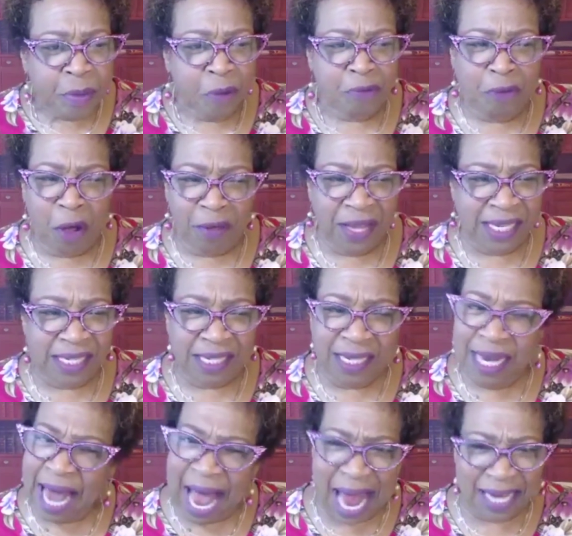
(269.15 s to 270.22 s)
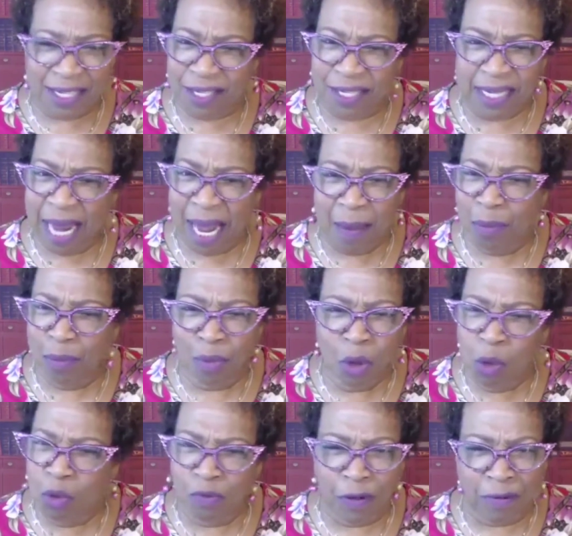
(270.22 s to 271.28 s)
for this last day
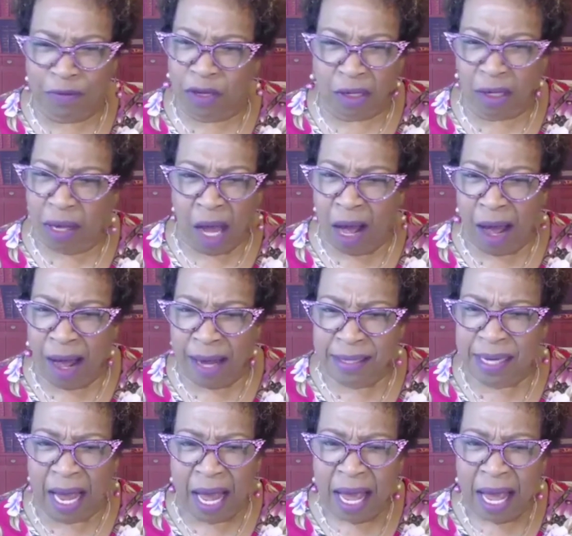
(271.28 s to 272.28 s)
move of God.